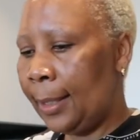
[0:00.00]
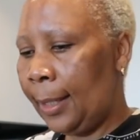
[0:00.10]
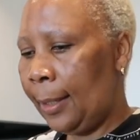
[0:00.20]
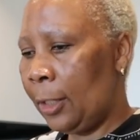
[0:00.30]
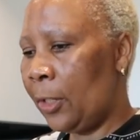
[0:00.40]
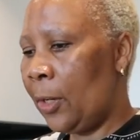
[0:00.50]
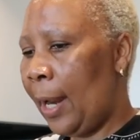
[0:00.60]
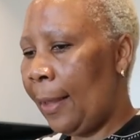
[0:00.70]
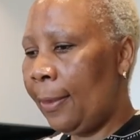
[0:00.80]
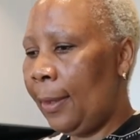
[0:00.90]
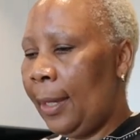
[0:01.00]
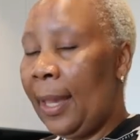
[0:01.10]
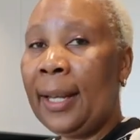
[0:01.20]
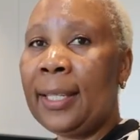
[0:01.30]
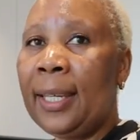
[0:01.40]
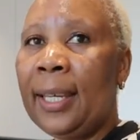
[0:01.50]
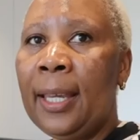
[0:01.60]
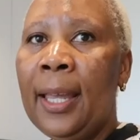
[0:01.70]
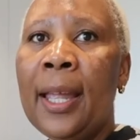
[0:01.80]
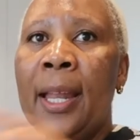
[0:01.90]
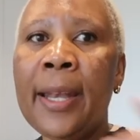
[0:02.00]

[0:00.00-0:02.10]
There's nothing hectic.